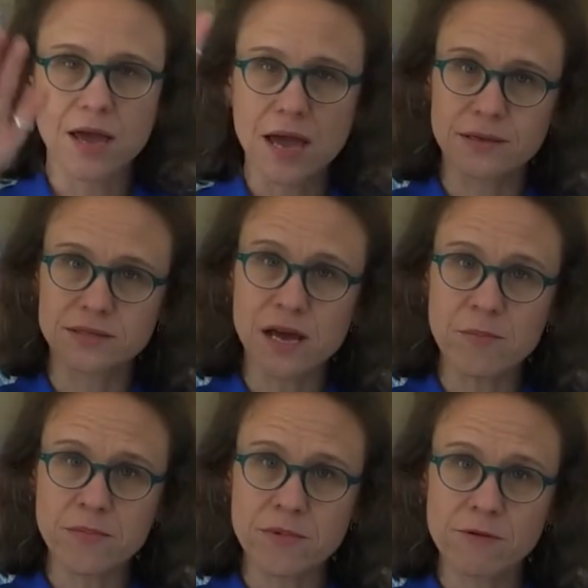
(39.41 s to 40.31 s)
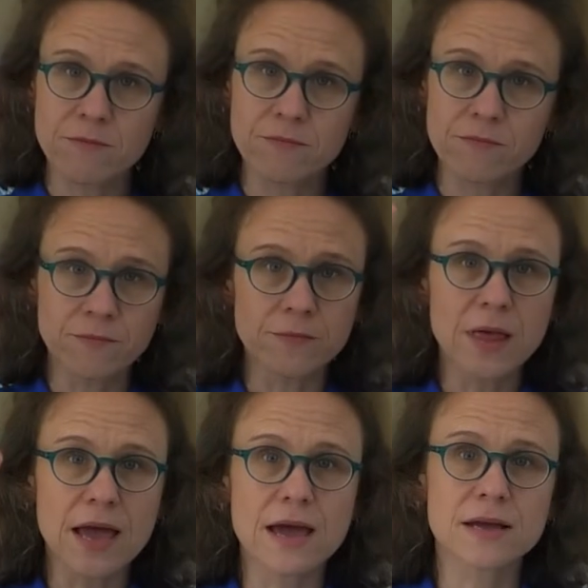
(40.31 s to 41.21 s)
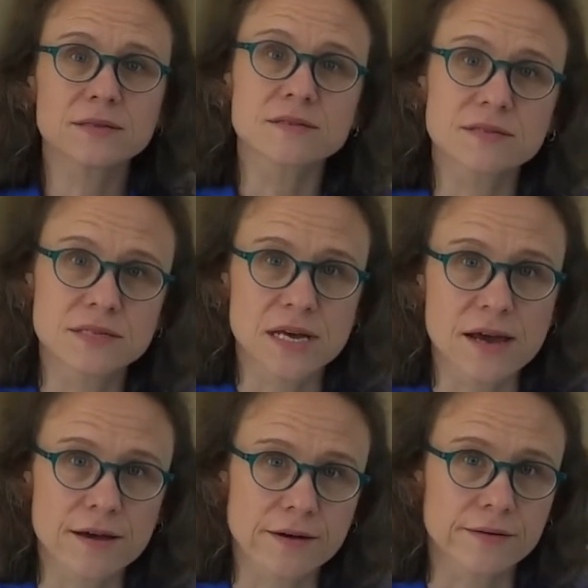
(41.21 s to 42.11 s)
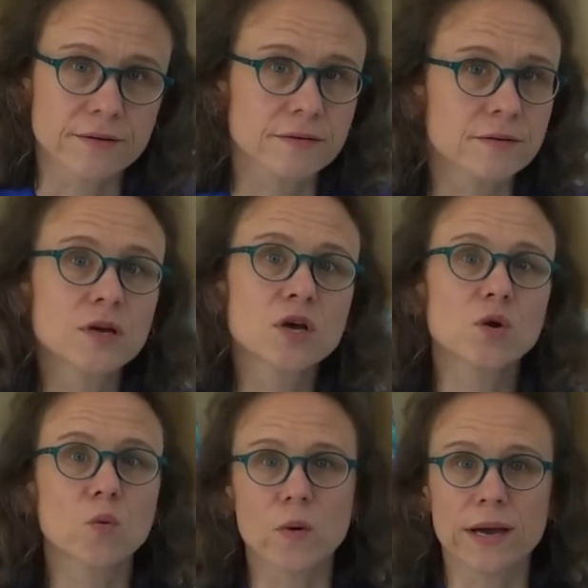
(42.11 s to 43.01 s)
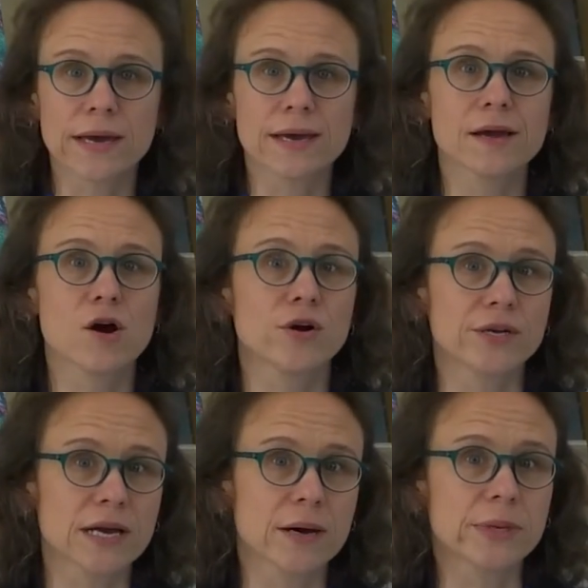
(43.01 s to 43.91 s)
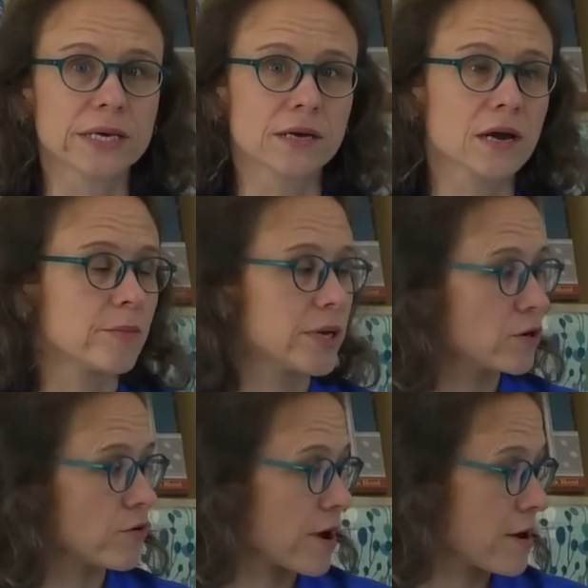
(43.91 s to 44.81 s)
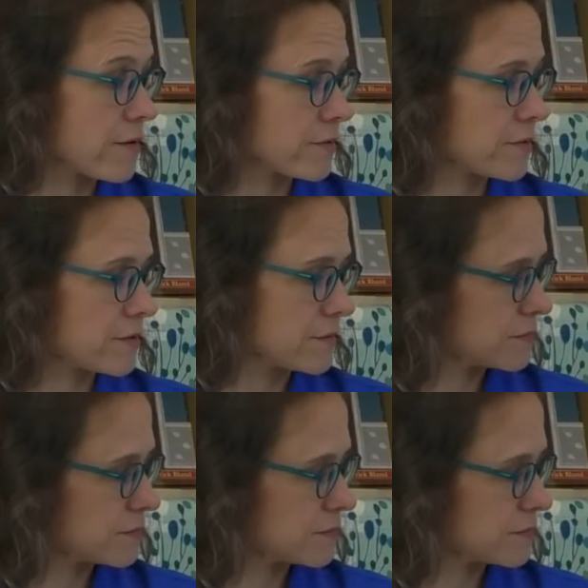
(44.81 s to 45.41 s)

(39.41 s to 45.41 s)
Hands up, hands down, we're on gubby gubby ground.